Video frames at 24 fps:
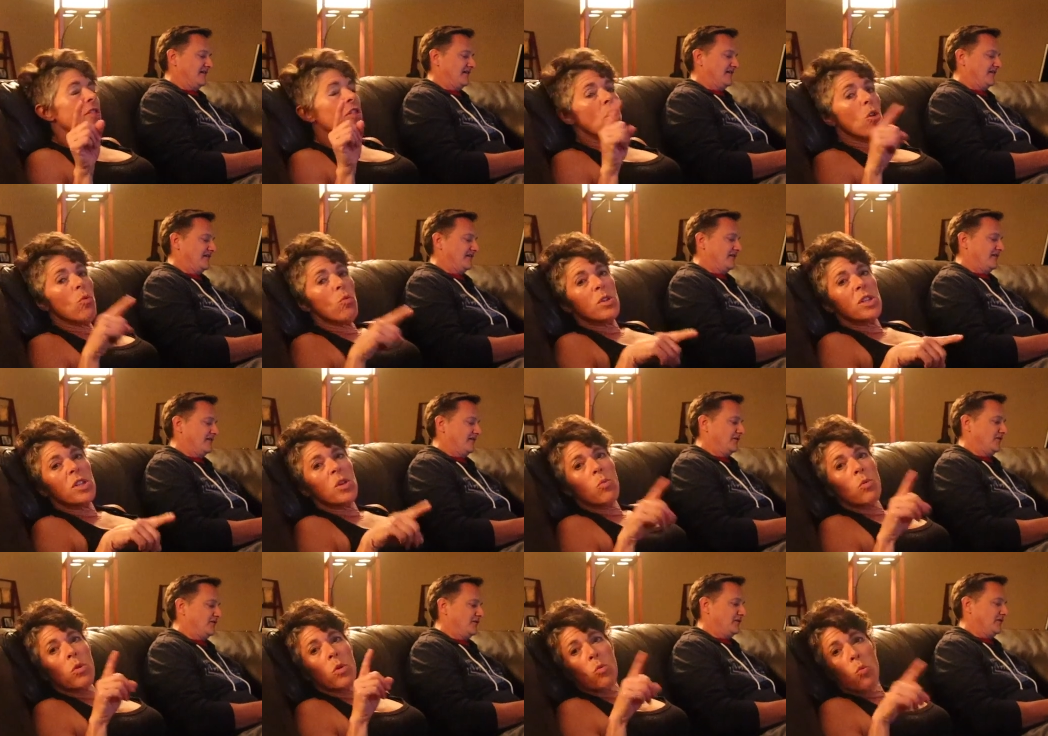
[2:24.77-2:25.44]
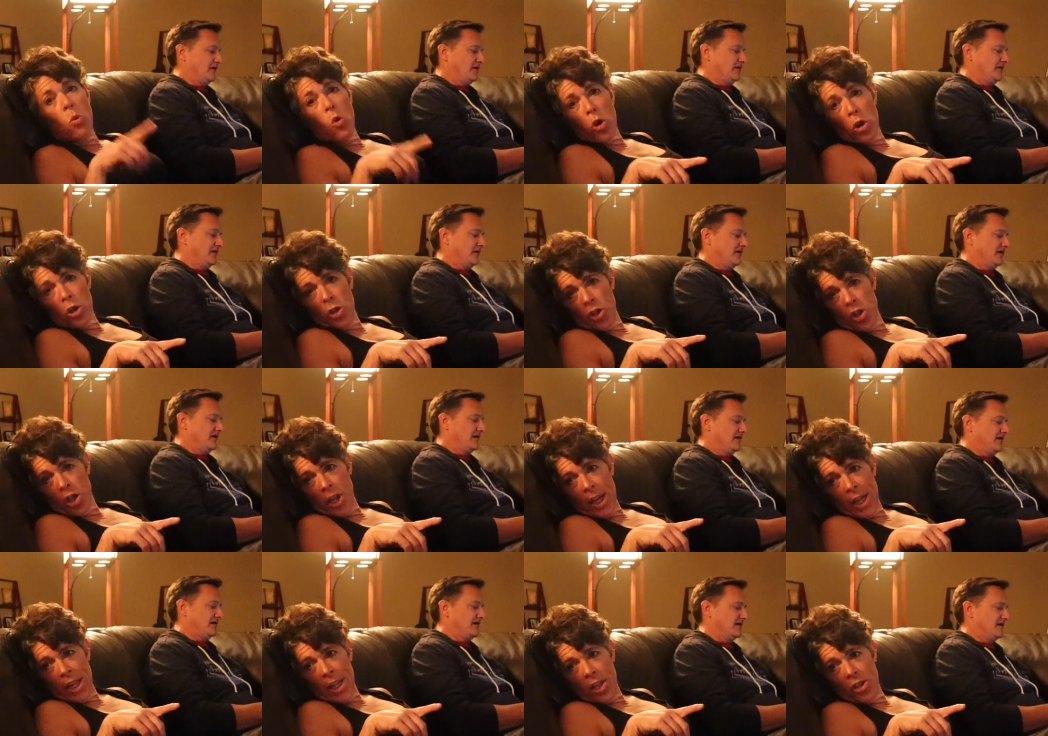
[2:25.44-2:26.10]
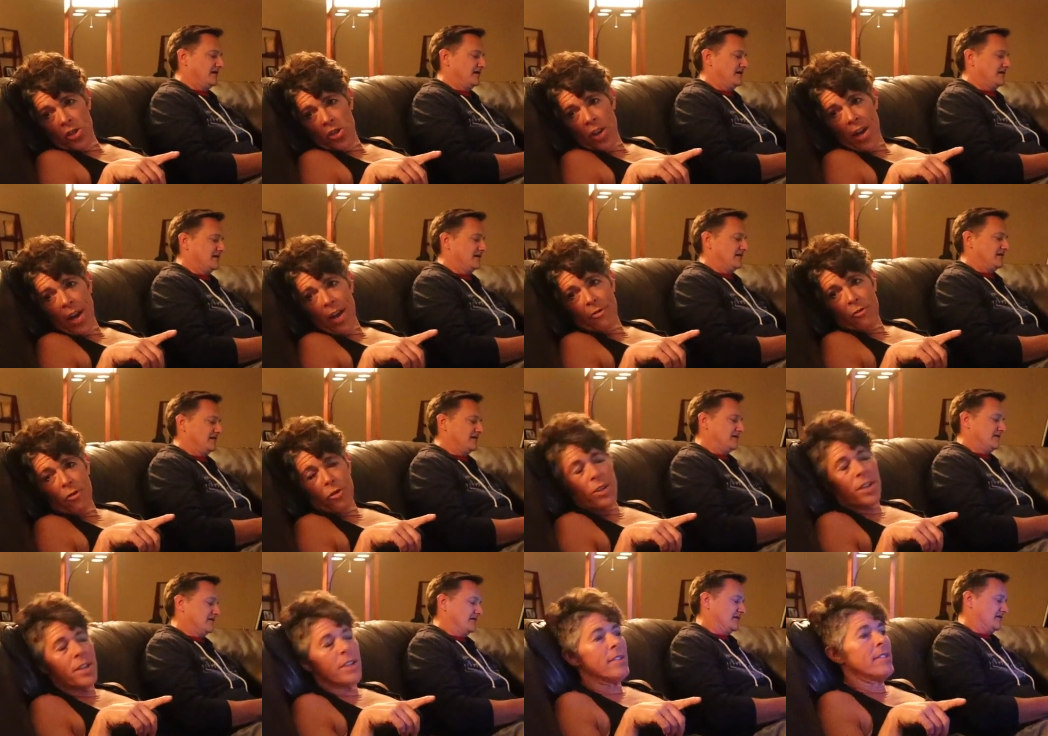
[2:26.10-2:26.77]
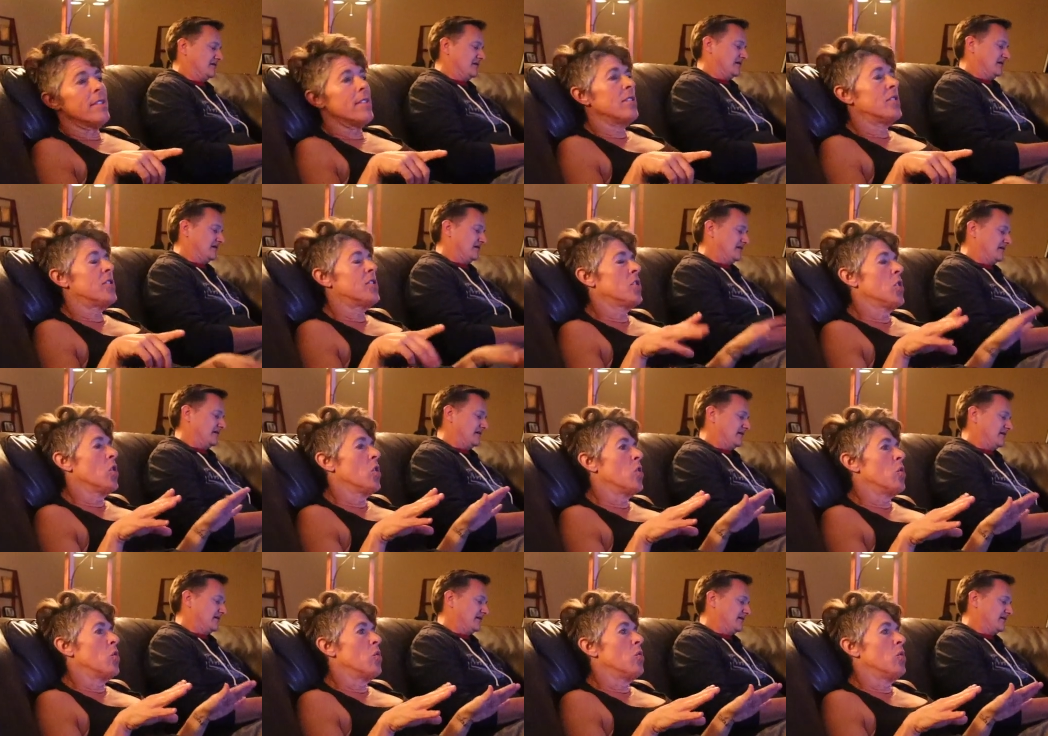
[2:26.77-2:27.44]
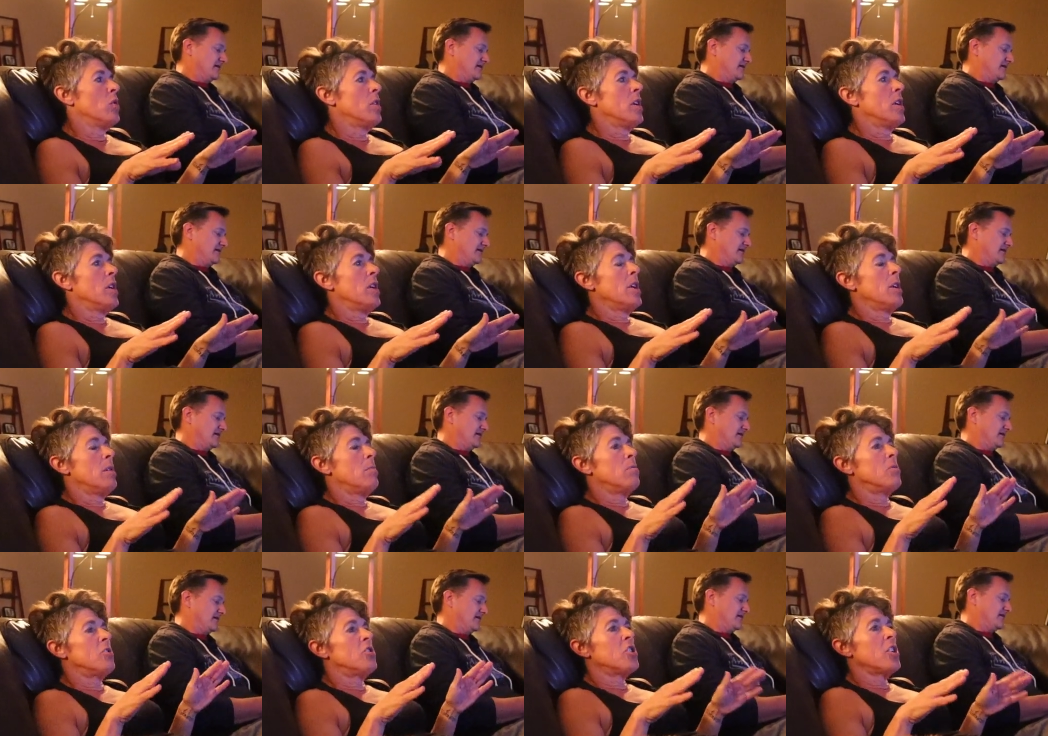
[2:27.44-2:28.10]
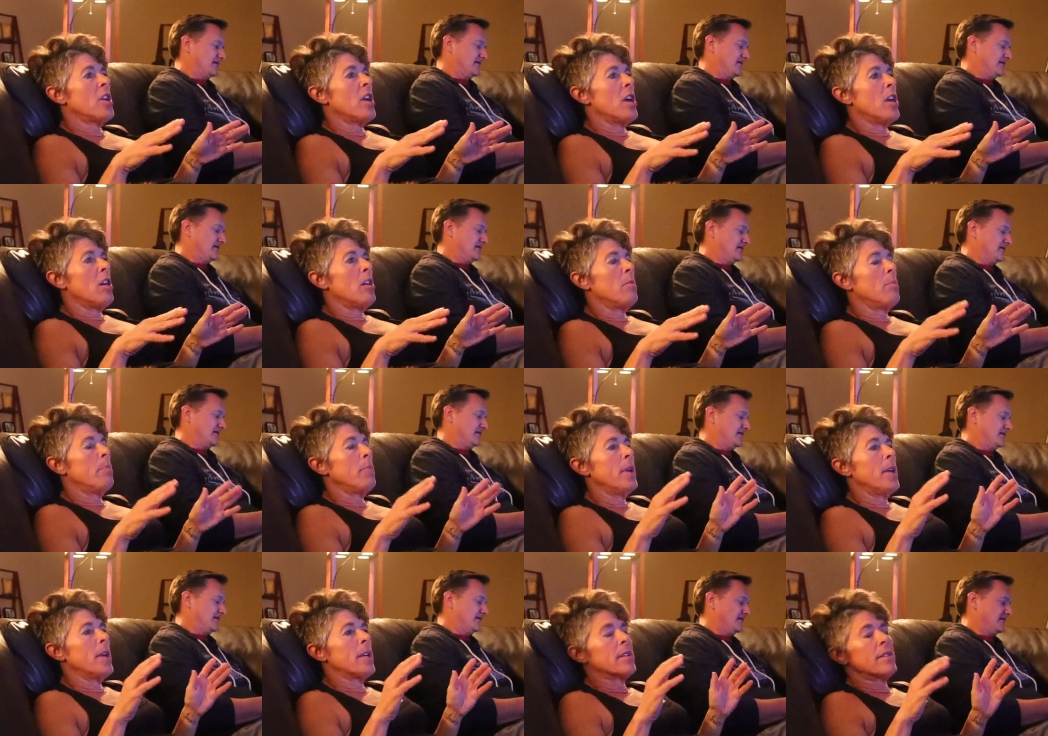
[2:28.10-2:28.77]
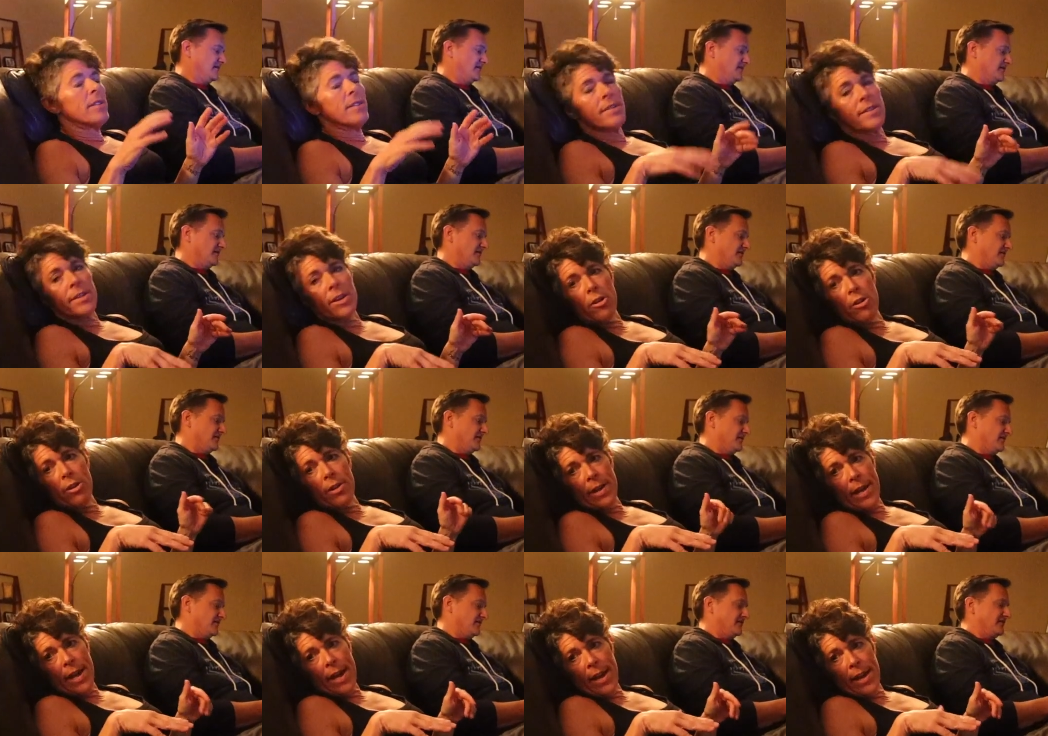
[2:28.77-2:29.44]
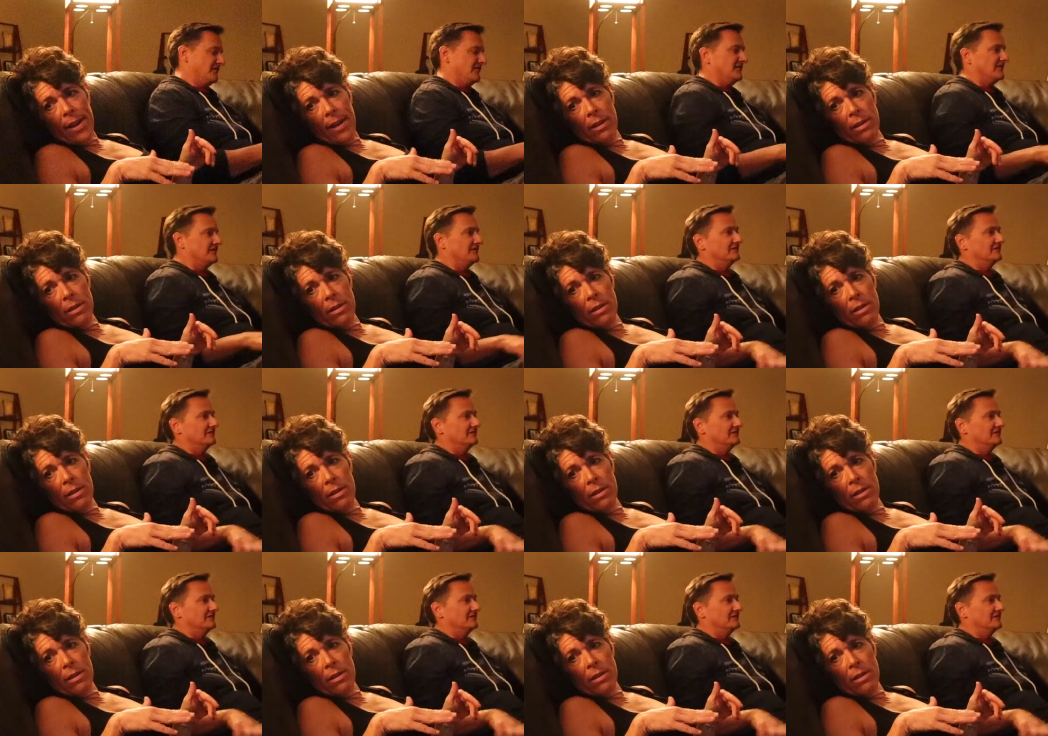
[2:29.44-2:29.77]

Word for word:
Speaker 1: There was a reward challenge after this, so Michelle picked Sarah and I.